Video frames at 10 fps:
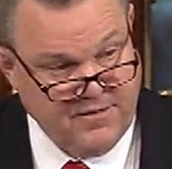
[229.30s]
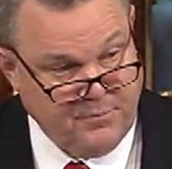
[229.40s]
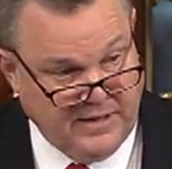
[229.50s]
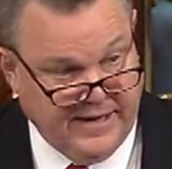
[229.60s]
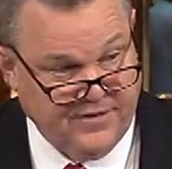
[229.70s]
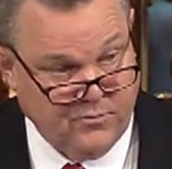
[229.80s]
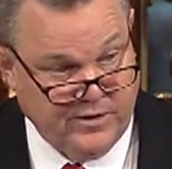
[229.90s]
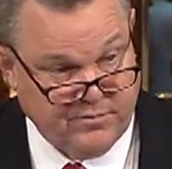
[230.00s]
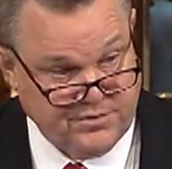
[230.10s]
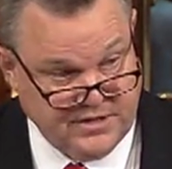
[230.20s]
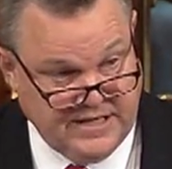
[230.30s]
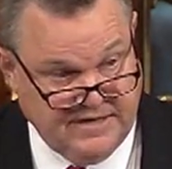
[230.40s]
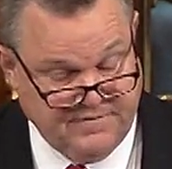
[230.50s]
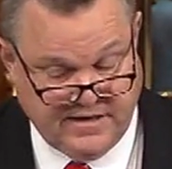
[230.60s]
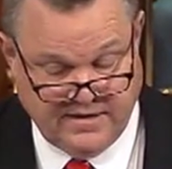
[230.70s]
plan that we
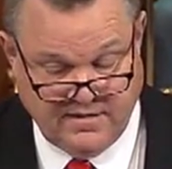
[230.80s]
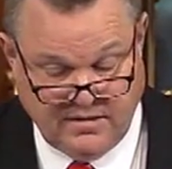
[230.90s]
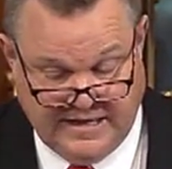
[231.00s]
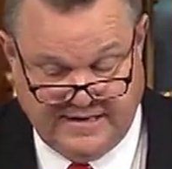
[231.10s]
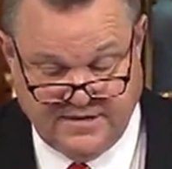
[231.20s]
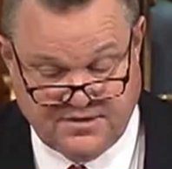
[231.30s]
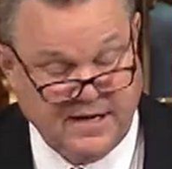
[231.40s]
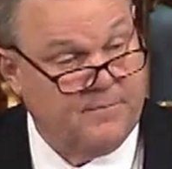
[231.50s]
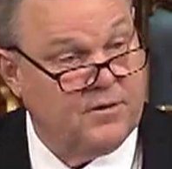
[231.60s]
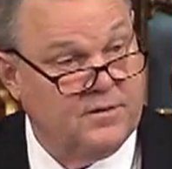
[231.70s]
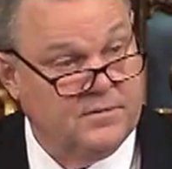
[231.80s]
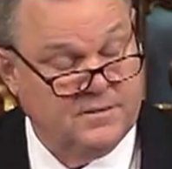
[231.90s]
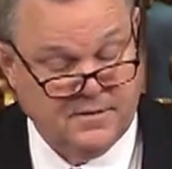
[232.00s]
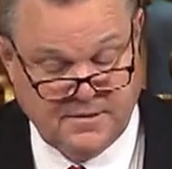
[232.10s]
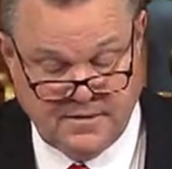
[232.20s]
received in late December
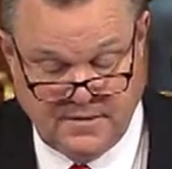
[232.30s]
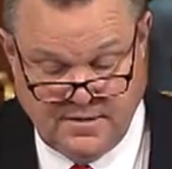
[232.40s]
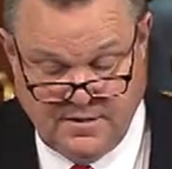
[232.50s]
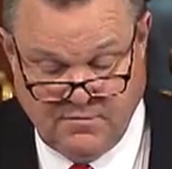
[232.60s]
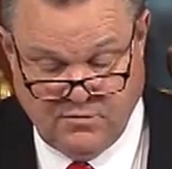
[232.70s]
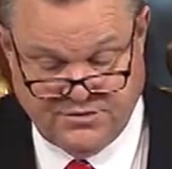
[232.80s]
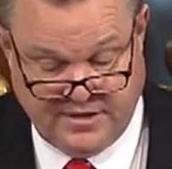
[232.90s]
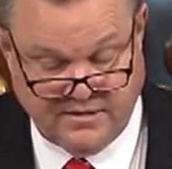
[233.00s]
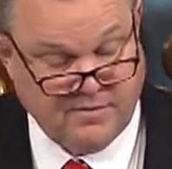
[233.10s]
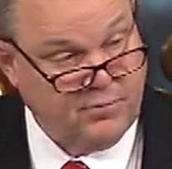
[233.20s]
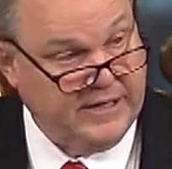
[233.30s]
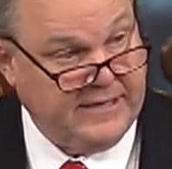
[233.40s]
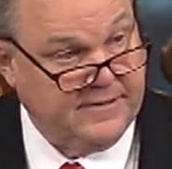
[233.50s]
was incomplete.